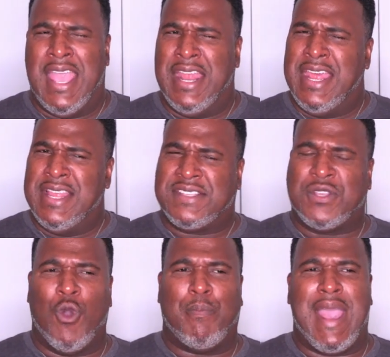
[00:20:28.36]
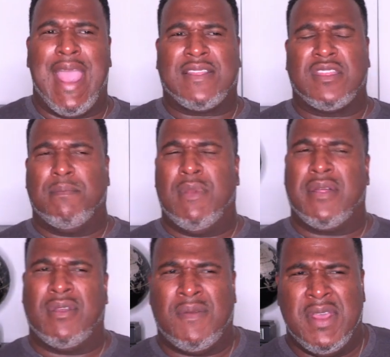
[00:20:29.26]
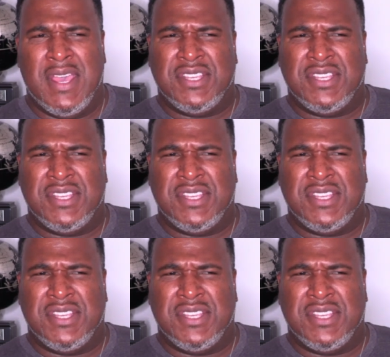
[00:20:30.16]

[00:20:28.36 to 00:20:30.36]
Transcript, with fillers: And, and it's so bad that the mother,